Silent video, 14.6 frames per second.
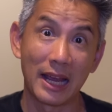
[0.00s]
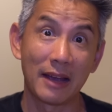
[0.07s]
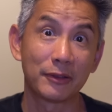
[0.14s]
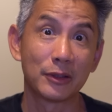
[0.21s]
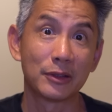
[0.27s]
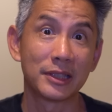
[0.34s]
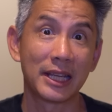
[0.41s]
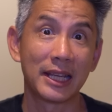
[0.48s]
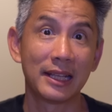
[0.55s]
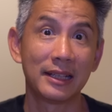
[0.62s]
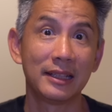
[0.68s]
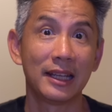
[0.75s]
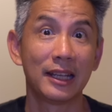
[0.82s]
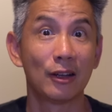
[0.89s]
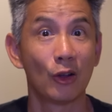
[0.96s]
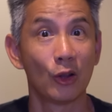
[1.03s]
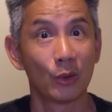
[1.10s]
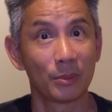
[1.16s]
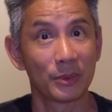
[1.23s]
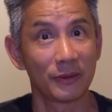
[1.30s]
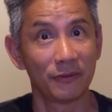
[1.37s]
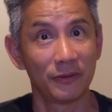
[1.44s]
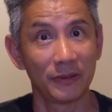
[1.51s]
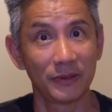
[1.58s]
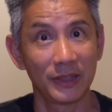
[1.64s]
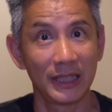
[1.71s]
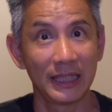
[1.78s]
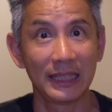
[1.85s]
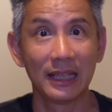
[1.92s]
After 10 and all the way up to
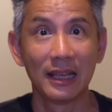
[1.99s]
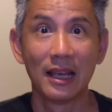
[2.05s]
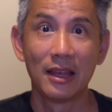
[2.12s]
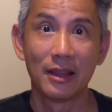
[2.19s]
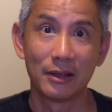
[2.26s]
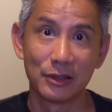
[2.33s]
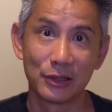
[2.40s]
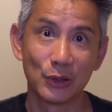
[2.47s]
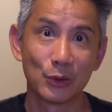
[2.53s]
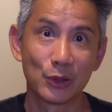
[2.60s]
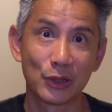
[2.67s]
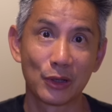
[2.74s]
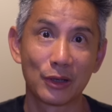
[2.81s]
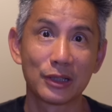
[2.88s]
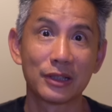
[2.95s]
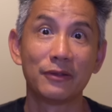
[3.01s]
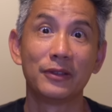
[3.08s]
15, there's no charge.